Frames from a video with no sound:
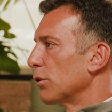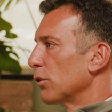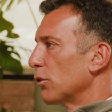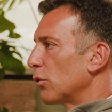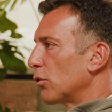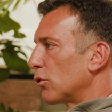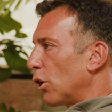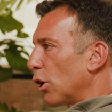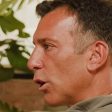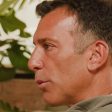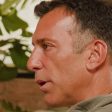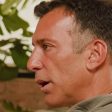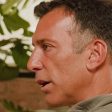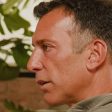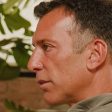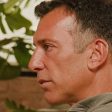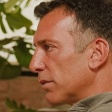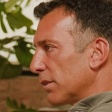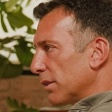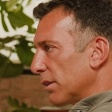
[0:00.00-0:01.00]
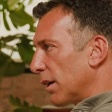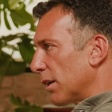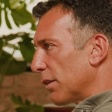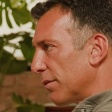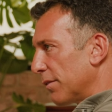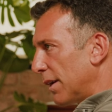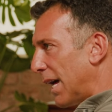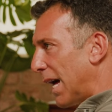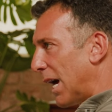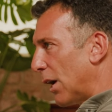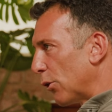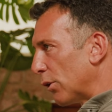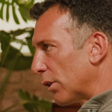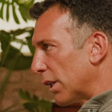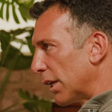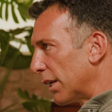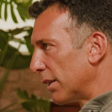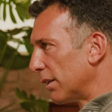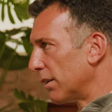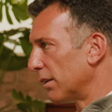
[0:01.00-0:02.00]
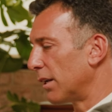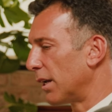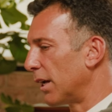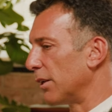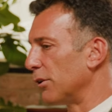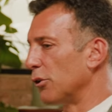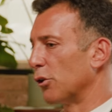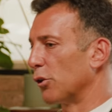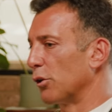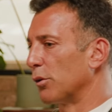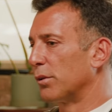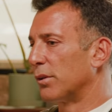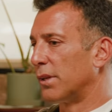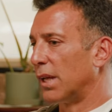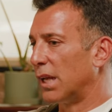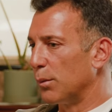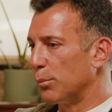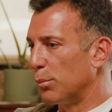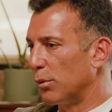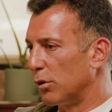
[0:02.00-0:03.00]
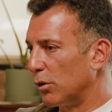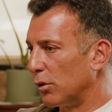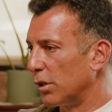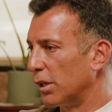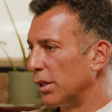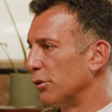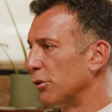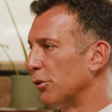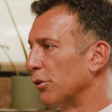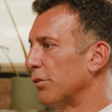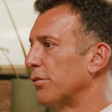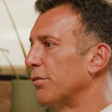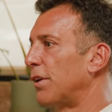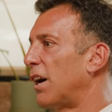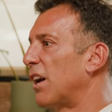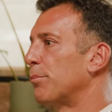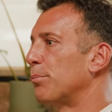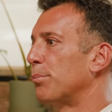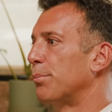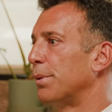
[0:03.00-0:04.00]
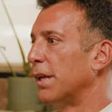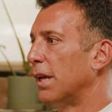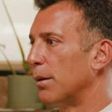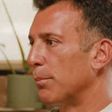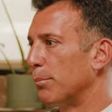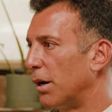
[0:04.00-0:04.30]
Starbucks kind of outlet and your table and your 5 p.m.